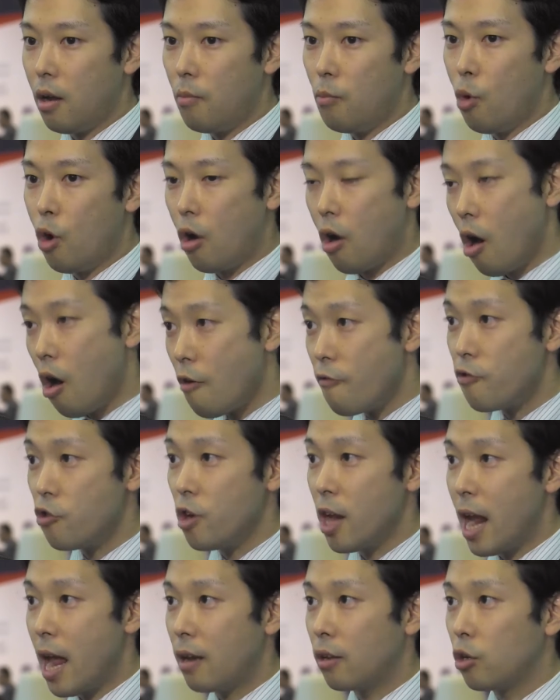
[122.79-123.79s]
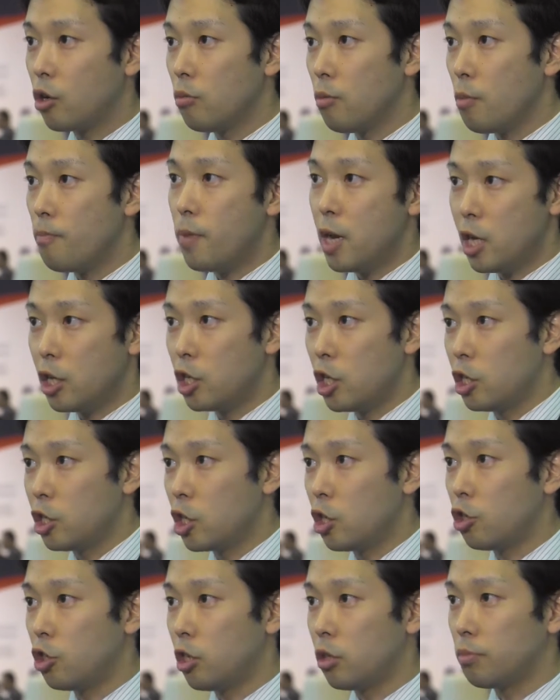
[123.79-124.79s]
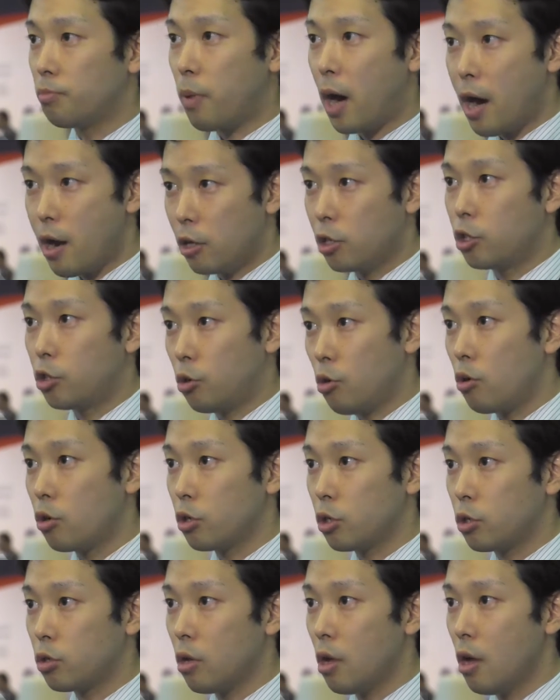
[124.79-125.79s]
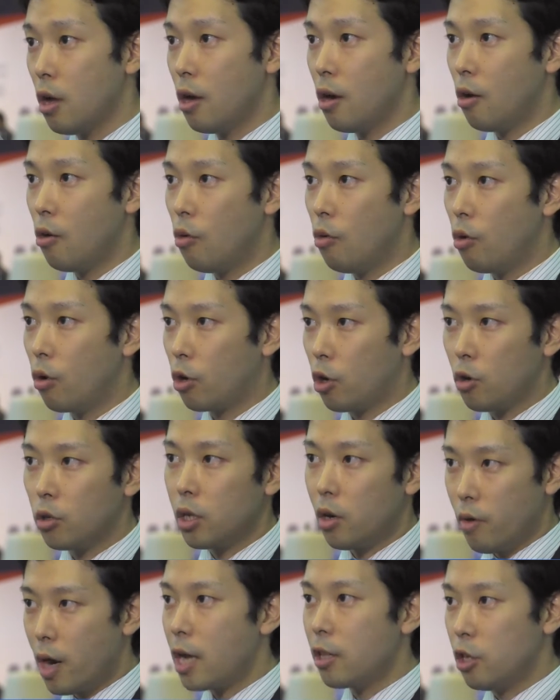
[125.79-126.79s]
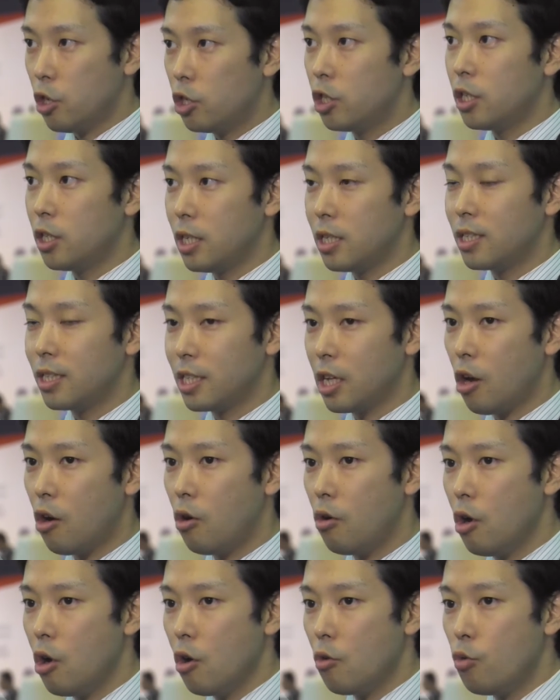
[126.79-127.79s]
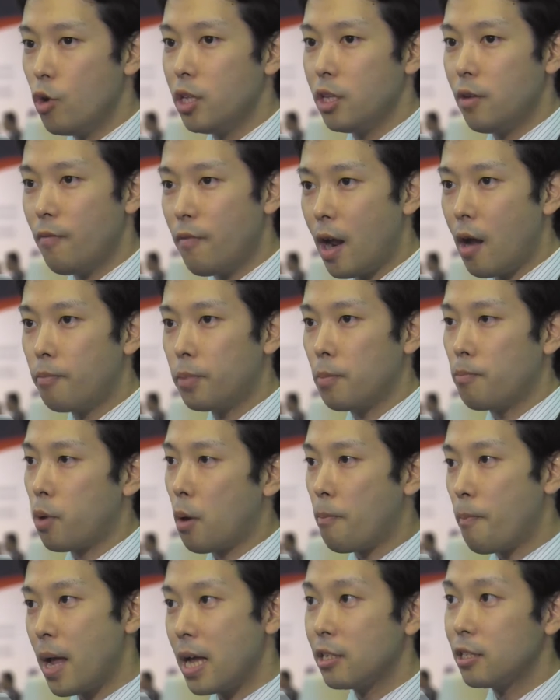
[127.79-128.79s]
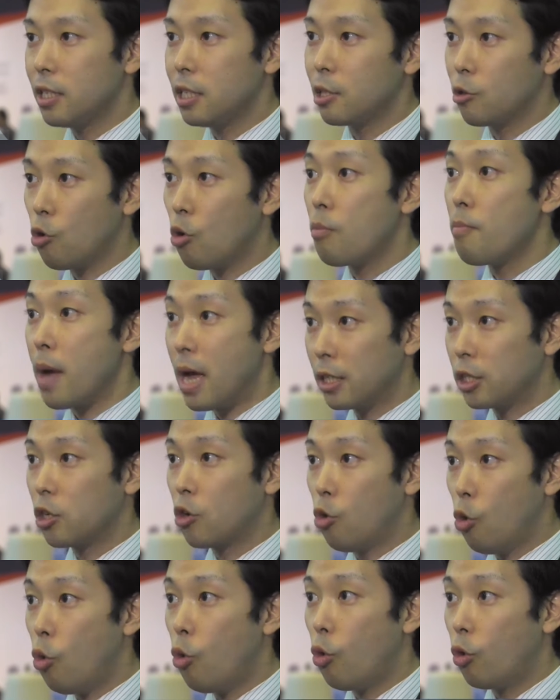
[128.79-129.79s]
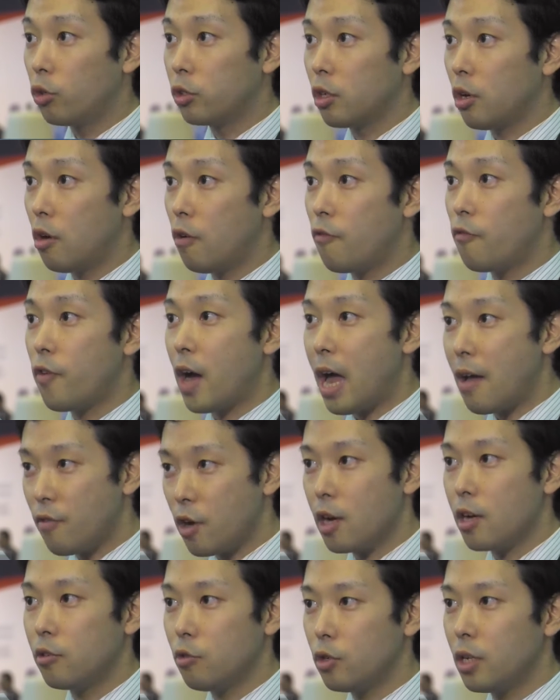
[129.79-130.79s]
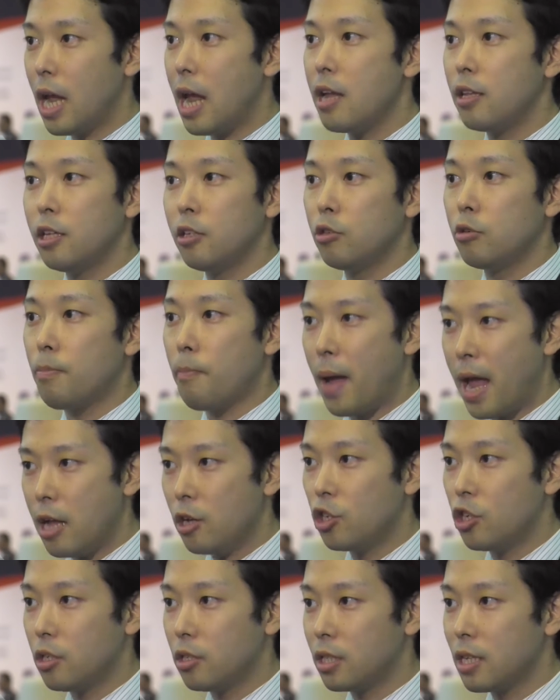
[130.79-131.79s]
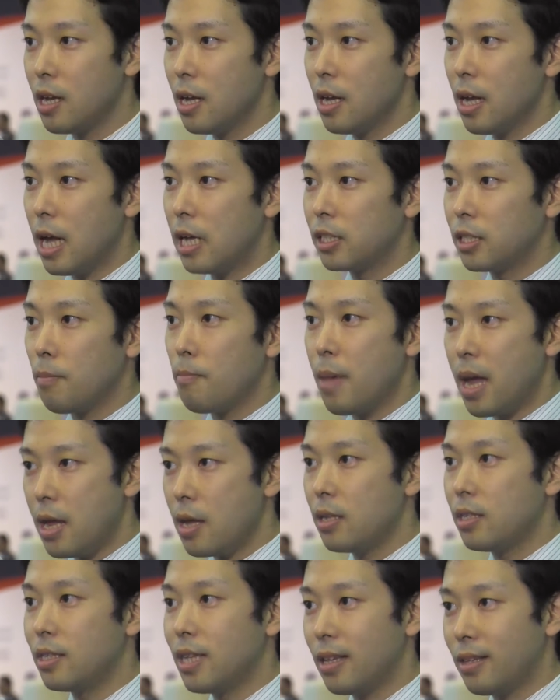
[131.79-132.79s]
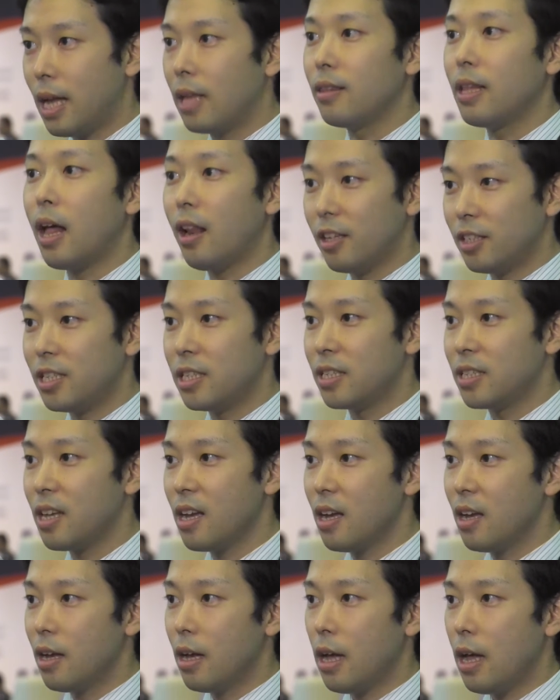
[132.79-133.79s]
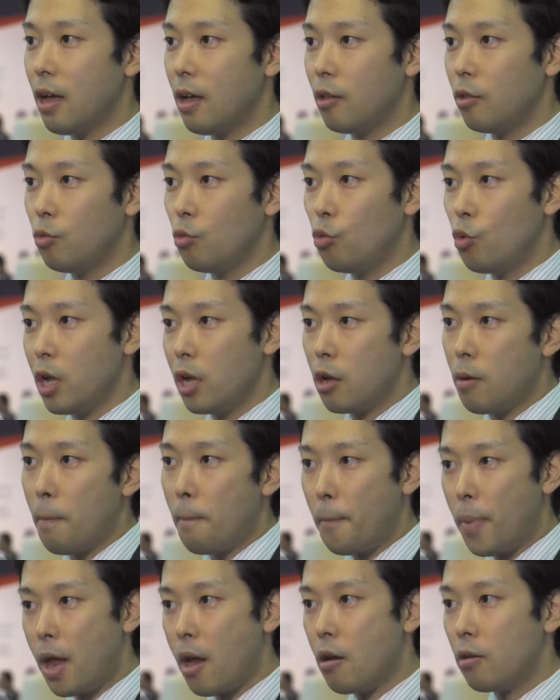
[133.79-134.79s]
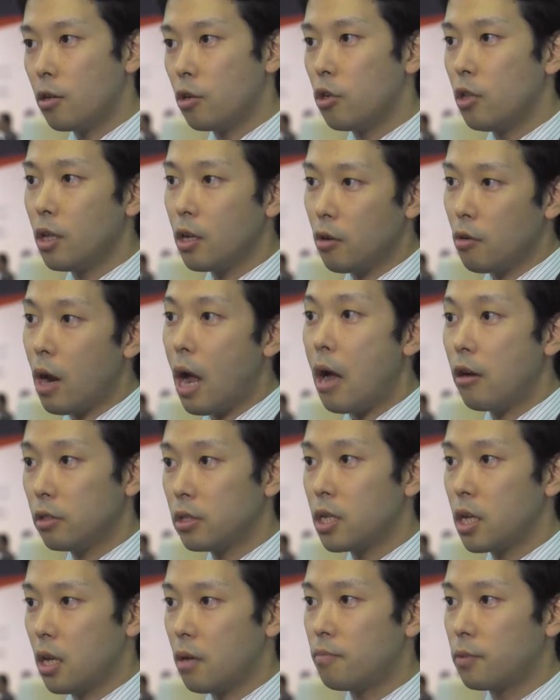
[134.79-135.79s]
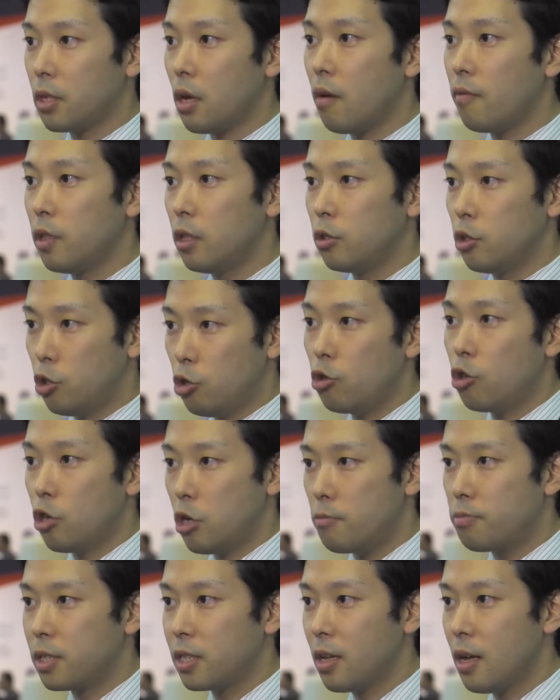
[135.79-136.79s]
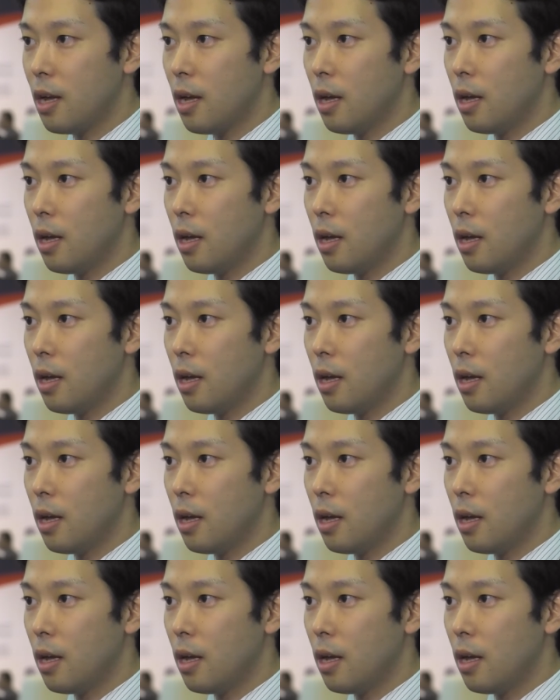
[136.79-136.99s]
more often had comorbidities such as prior strokes or coronary artery disease. So we developed a propensity score match cohort of 582 patients as the main set analysis. And we compared the clinical outcomes of the two groups,